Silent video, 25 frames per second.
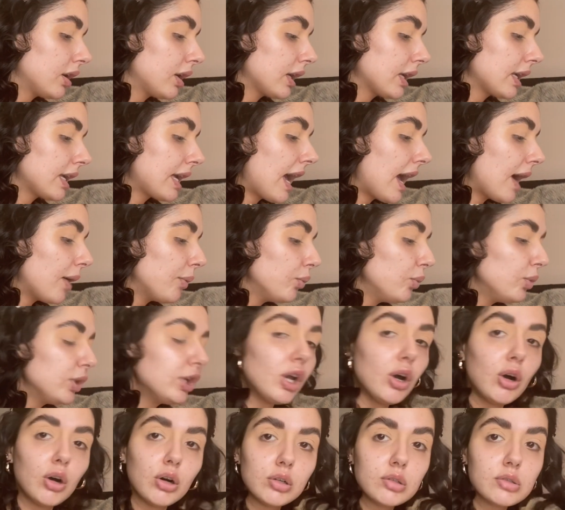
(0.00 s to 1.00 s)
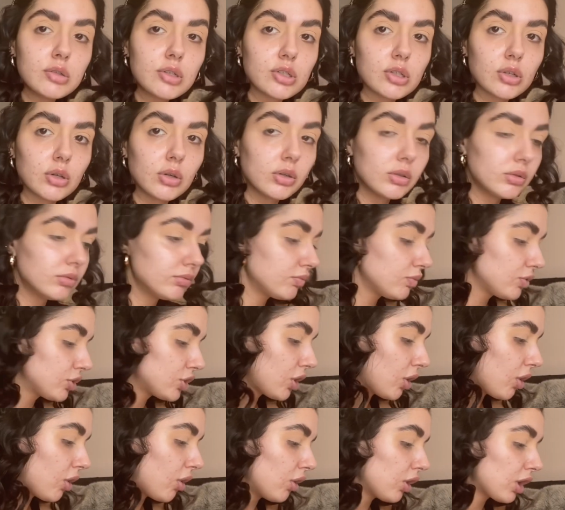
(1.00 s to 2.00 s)
Can we also
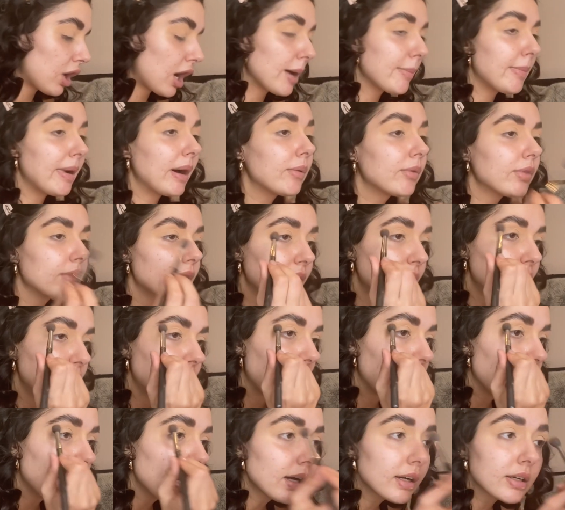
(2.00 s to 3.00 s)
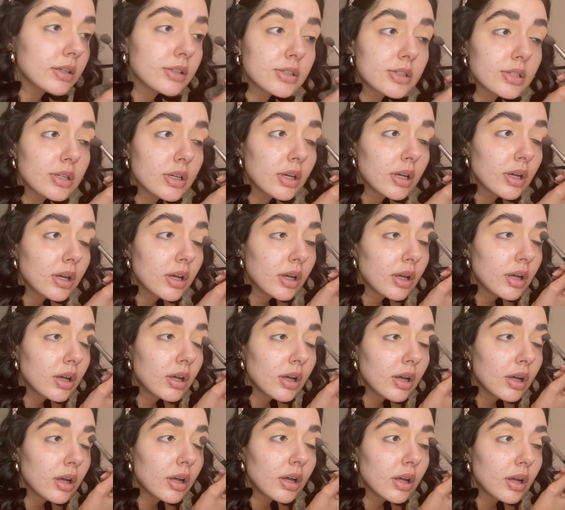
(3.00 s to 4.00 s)
talk about the fact
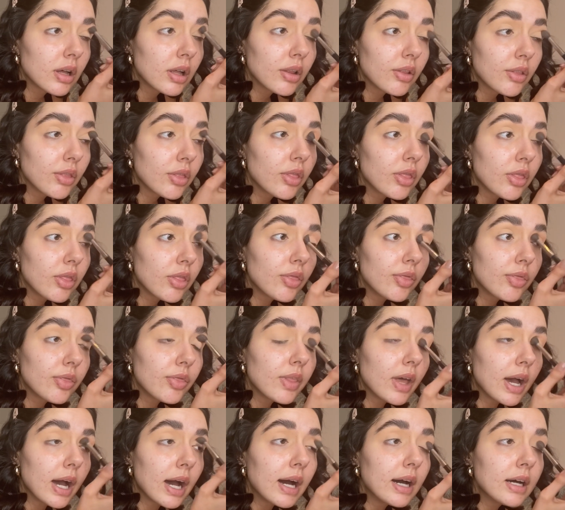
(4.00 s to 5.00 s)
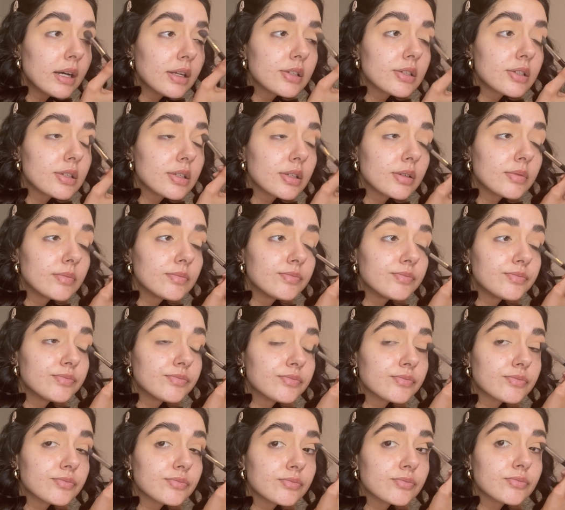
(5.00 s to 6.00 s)
that
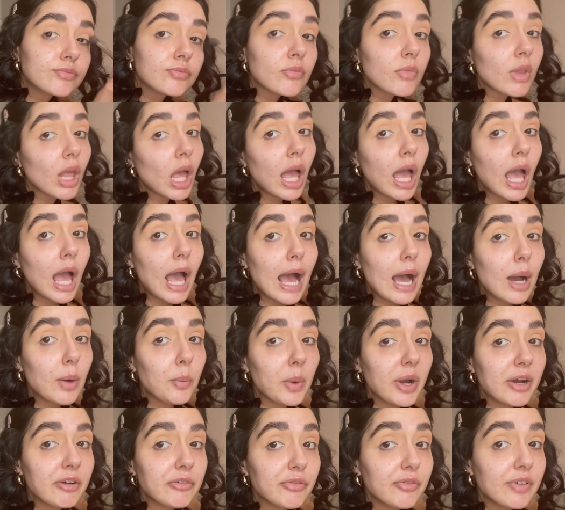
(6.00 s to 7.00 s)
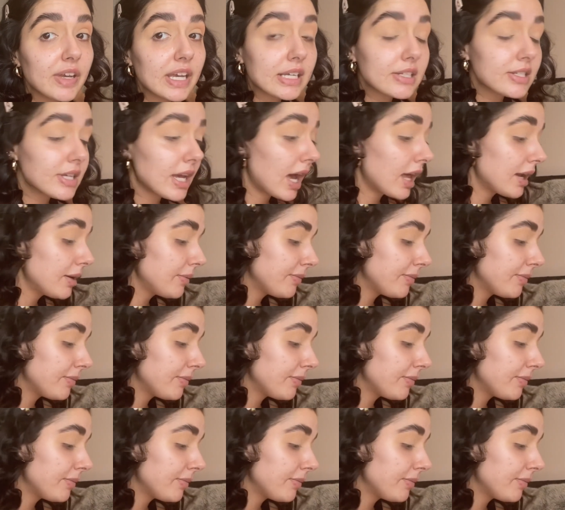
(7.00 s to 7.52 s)
I'm wearing fake tan?